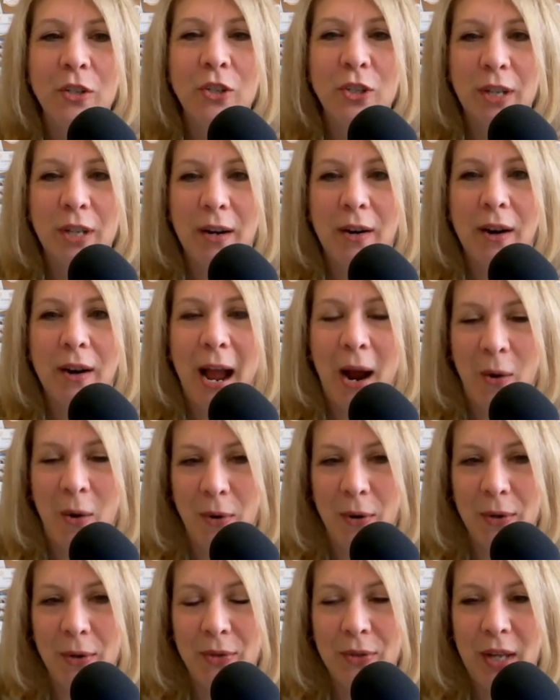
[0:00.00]
share
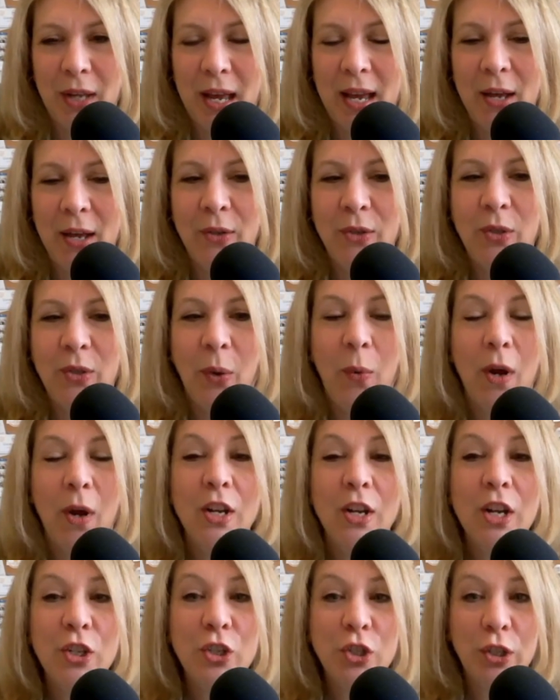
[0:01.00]
ours. So
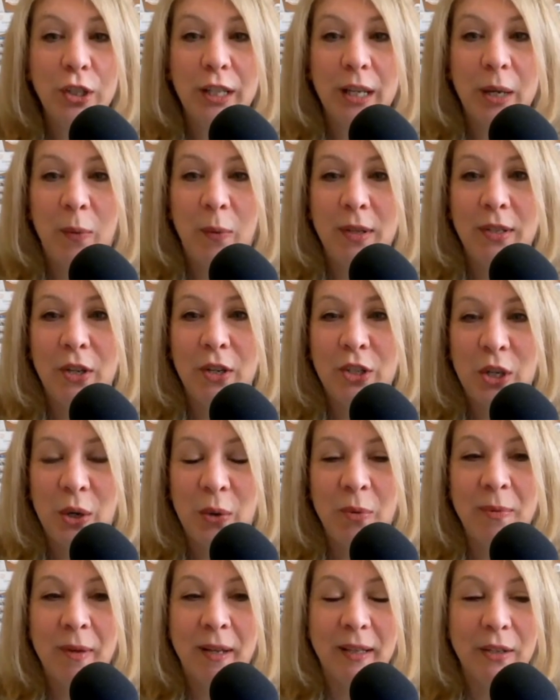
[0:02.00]
initially, once I shared
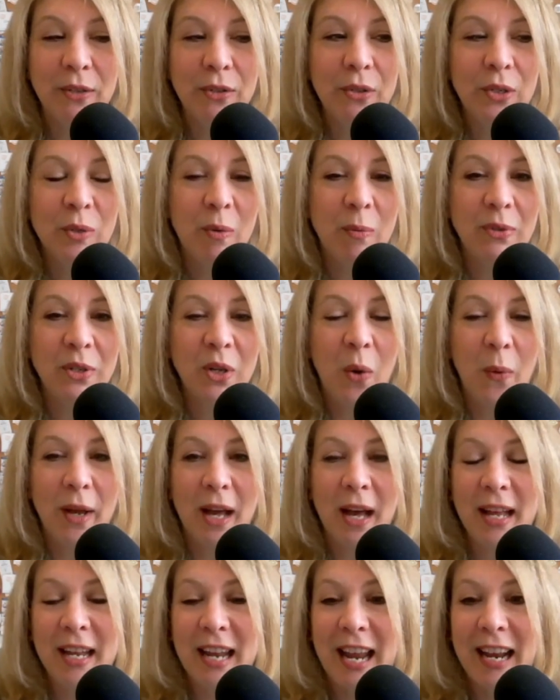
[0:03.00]
with my listeners what was
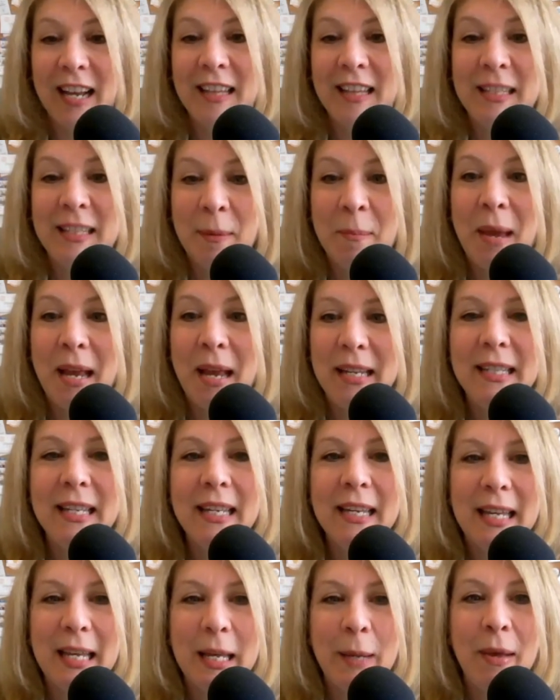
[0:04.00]
going on, I got these
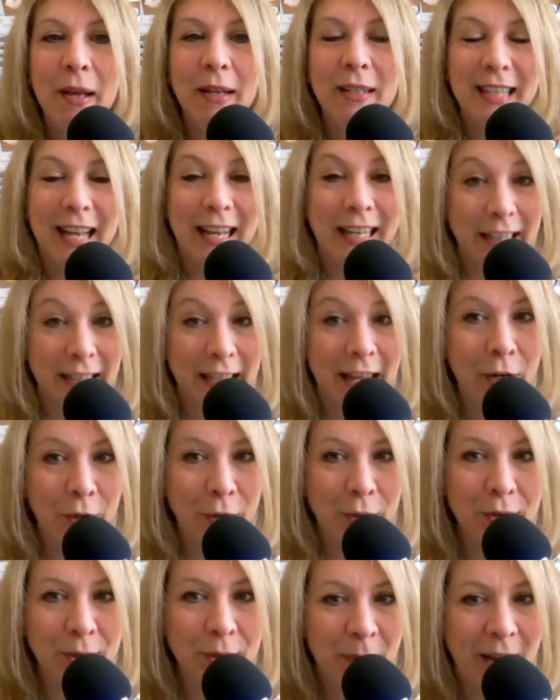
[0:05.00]
amazing emails and
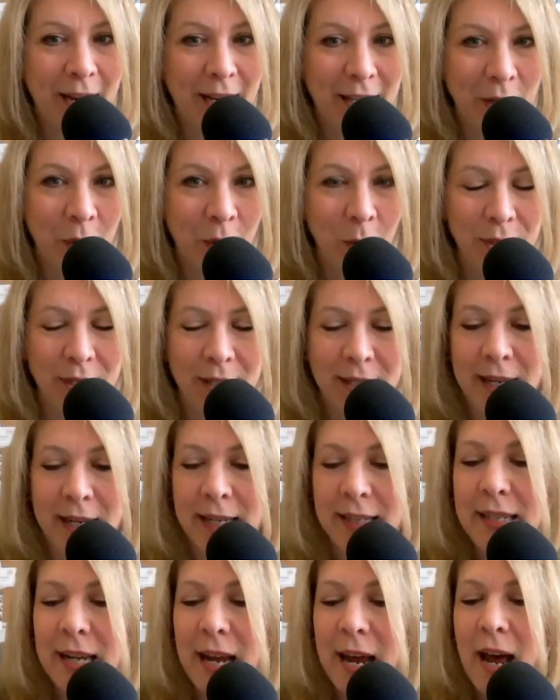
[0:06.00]
letters back in the olden
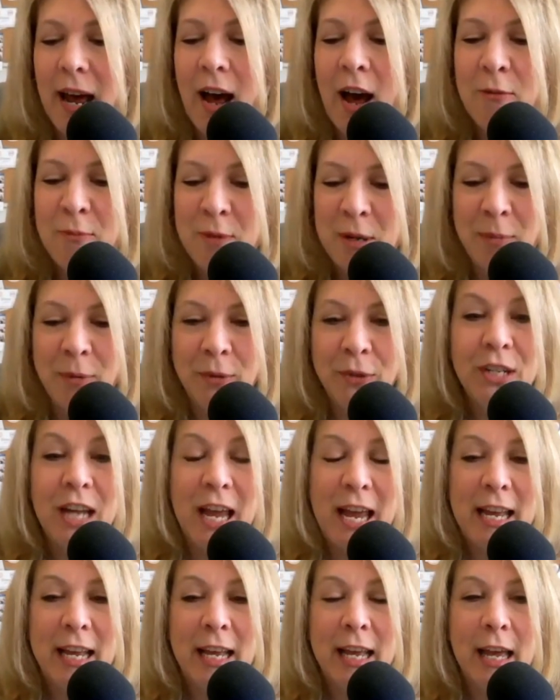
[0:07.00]
days of people
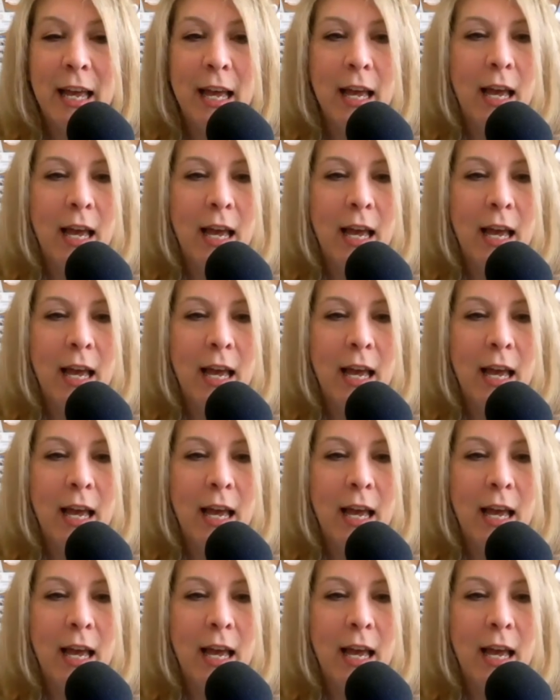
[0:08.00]
saying,